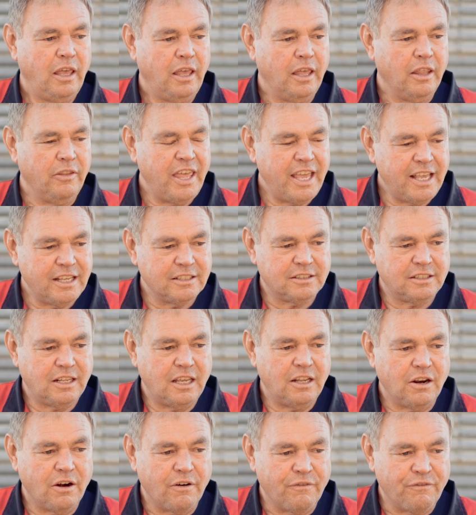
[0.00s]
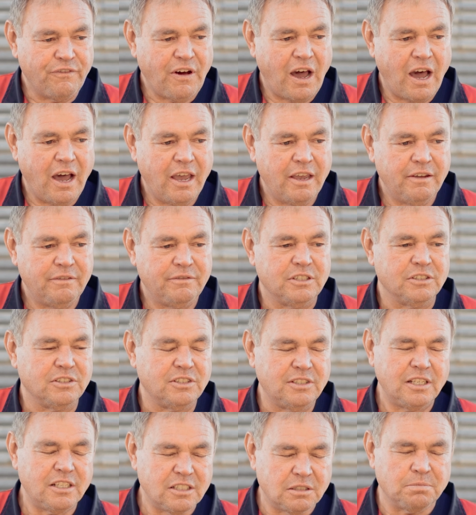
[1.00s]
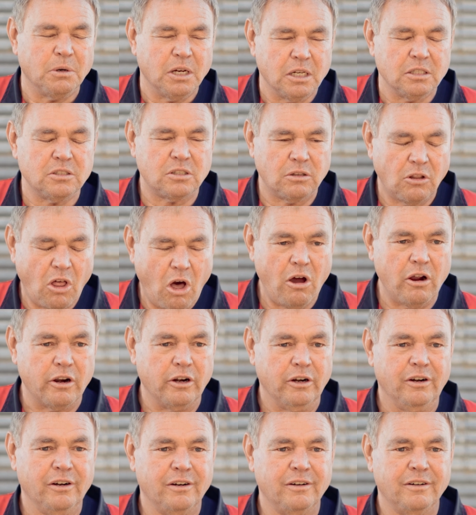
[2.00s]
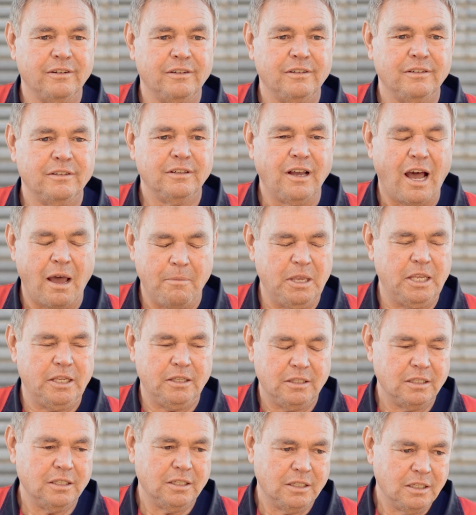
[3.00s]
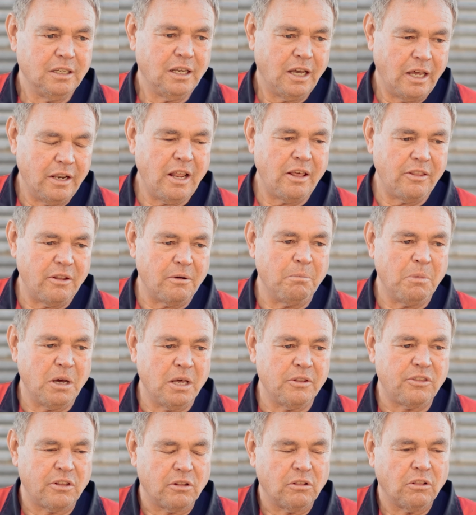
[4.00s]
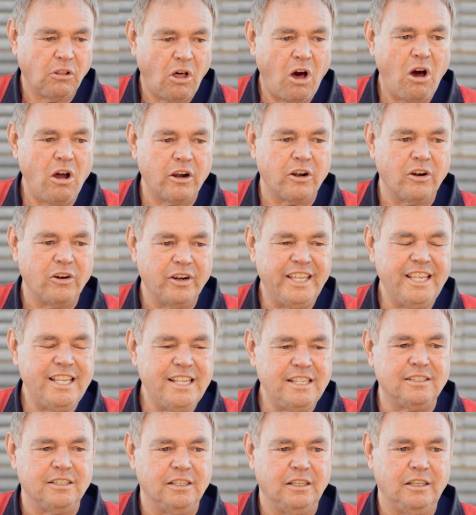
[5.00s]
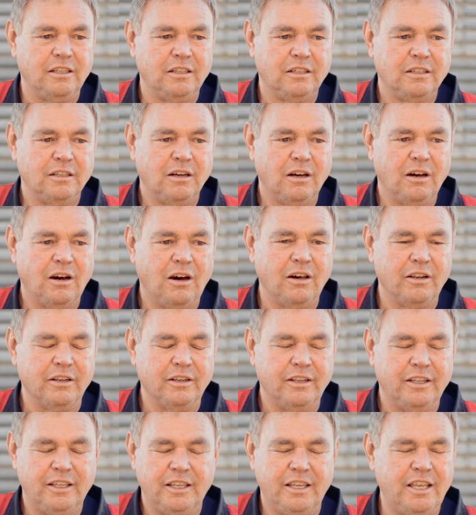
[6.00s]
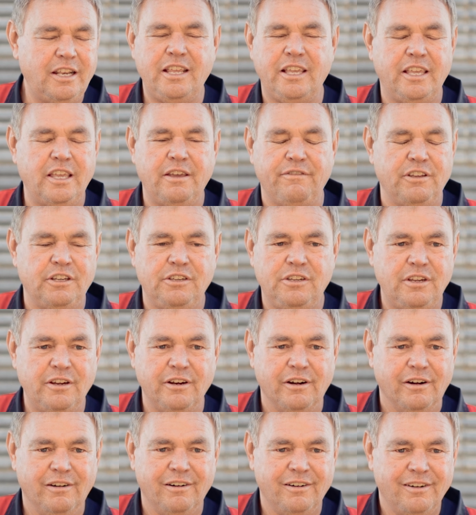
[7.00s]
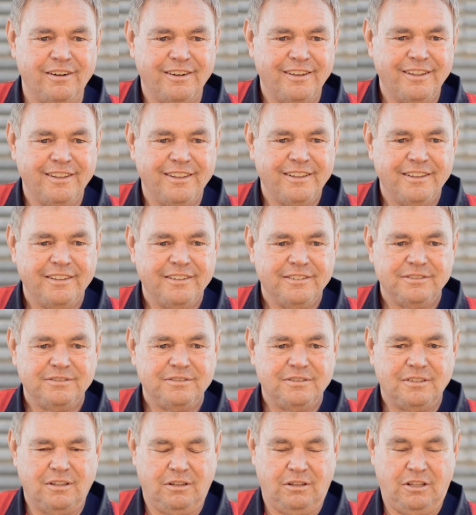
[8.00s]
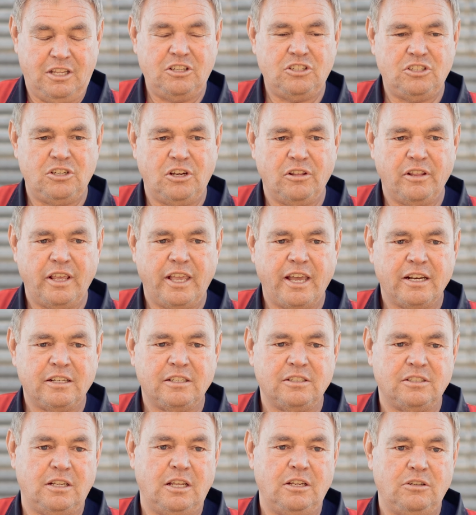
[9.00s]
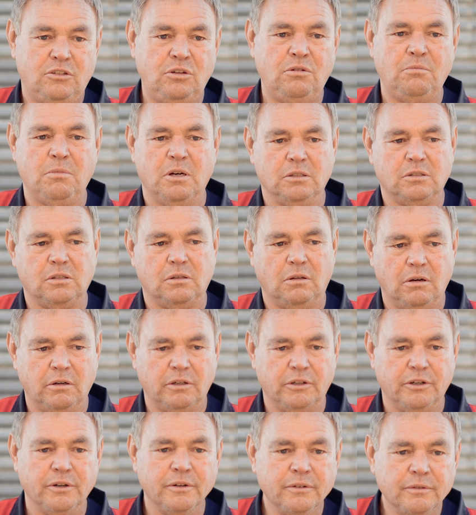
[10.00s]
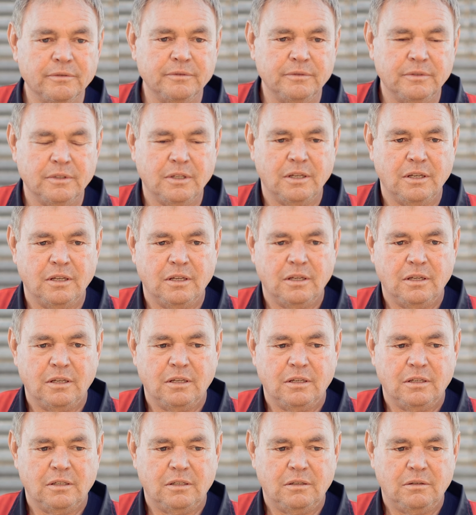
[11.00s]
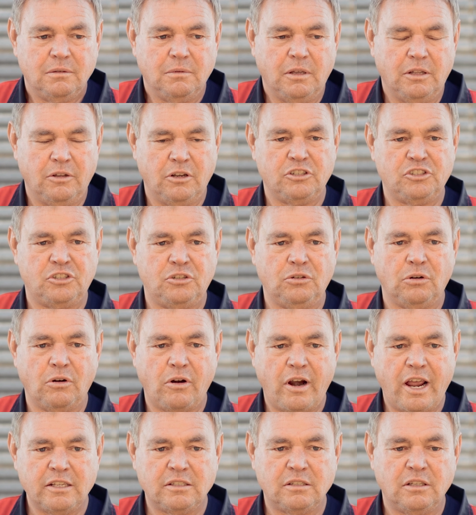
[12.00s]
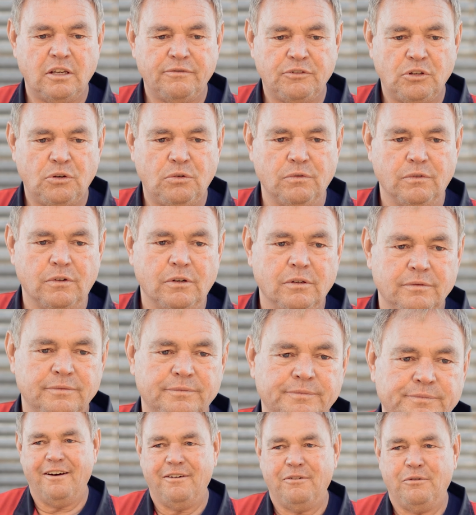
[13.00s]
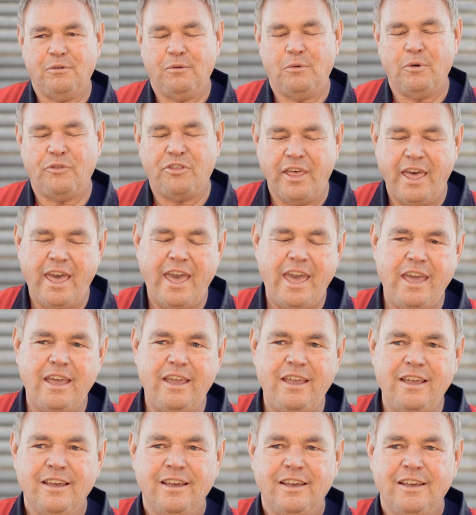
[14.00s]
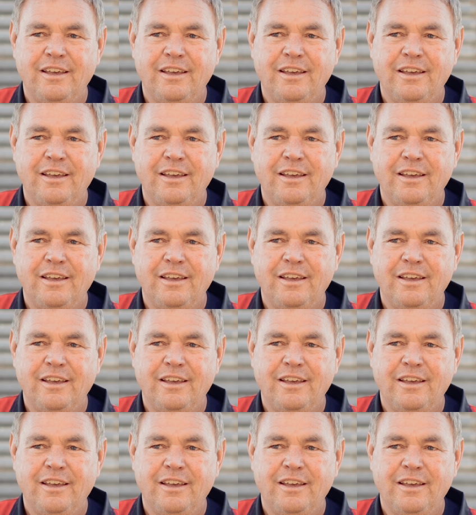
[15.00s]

and they can stay there five to six months longer. I mean, another month longer easy on any given year. And this year they got to stay two months longer and there's still grass left over. With the hay,